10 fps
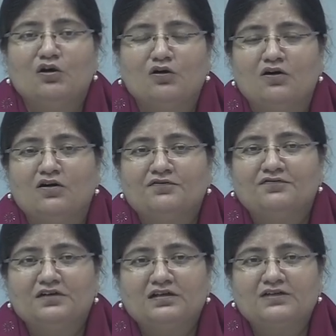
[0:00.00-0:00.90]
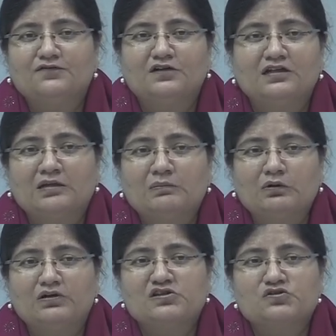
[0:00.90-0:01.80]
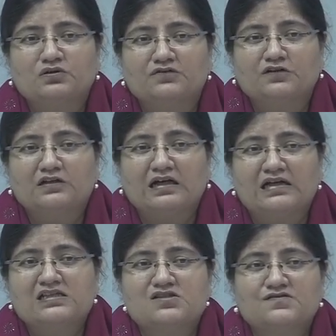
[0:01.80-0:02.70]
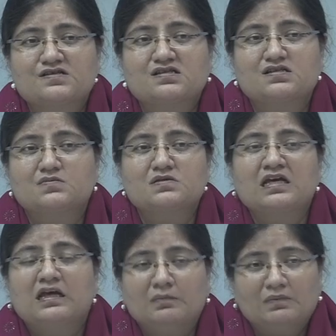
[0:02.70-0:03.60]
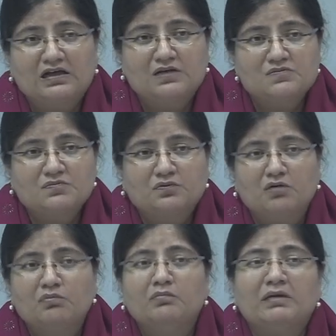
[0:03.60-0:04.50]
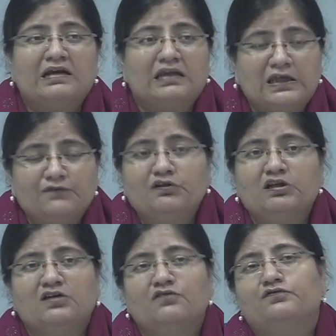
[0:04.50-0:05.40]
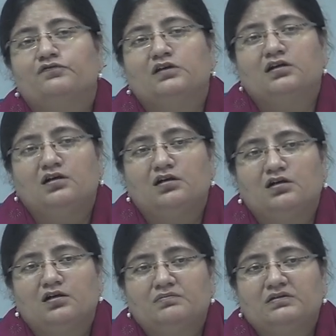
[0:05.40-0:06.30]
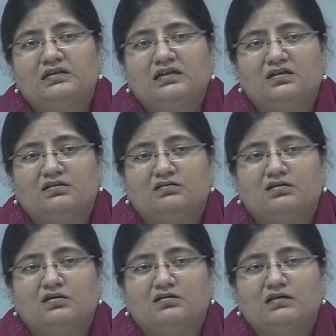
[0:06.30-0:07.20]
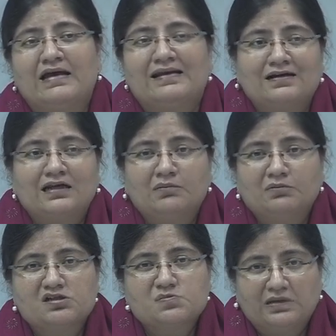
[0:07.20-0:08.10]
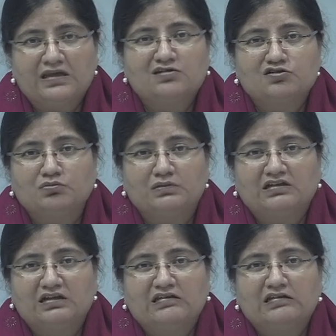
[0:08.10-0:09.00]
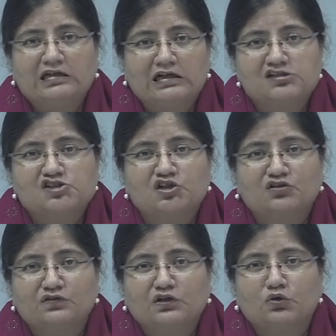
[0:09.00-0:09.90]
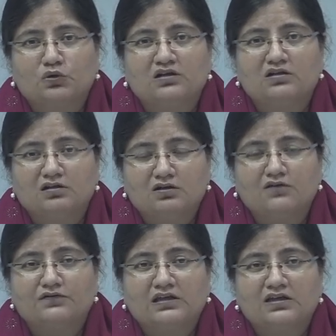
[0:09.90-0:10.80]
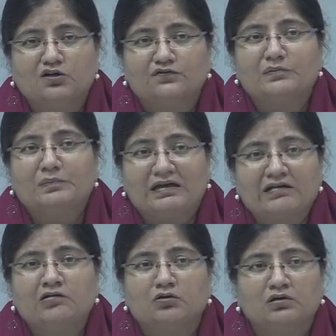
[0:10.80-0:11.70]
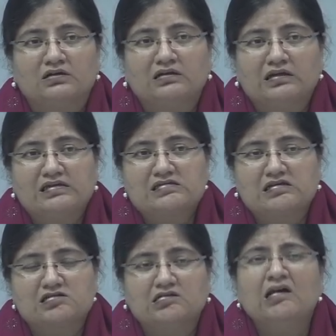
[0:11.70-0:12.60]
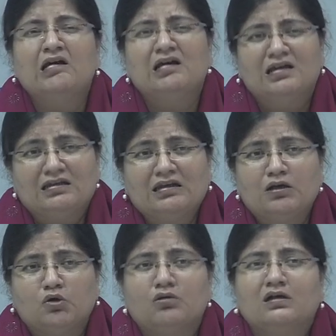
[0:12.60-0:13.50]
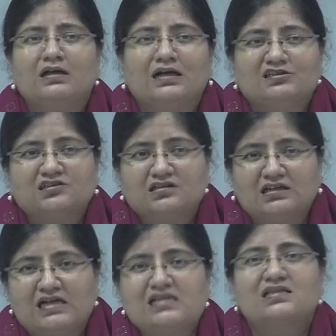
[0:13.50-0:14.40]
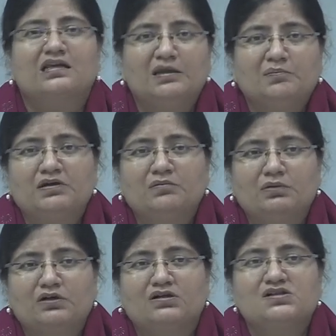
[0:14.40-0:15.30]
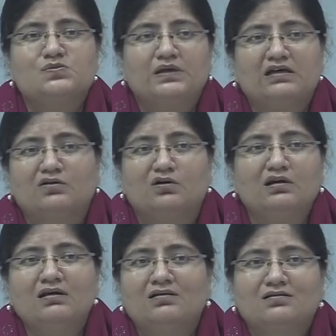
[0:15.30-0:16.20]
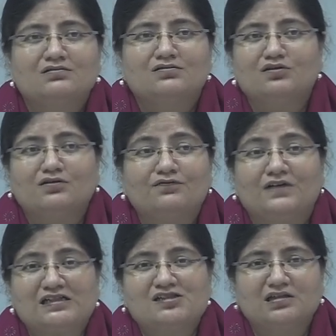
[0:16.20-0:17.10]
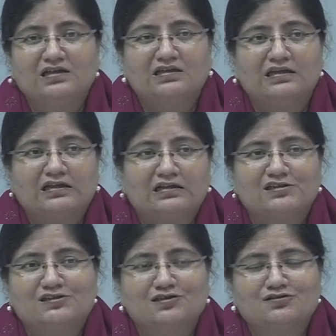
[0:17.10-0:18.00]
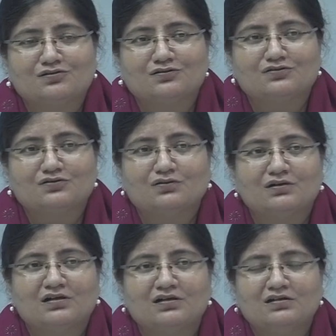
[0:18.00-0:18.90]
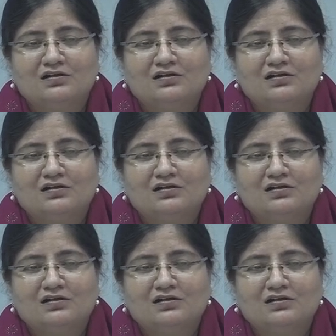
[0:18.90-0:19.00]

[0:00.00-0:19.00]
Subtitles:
of different employees to different kinds of systems becomes a problem. And even if an attempt is made to maintain the culture of the local of the parent organization, the local culture does creep in because we are all sort of functioning in that culture. So